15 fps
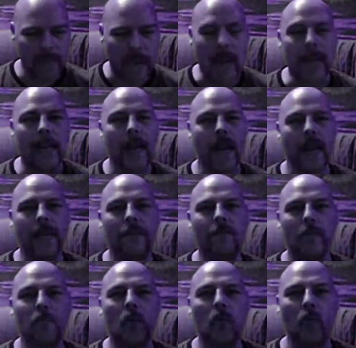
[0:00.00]
I can't
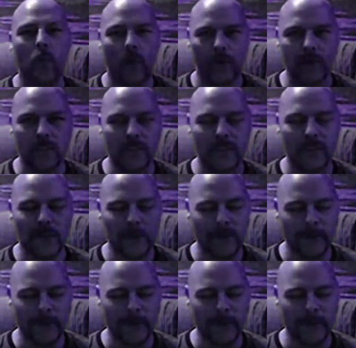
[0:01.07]
even put words to.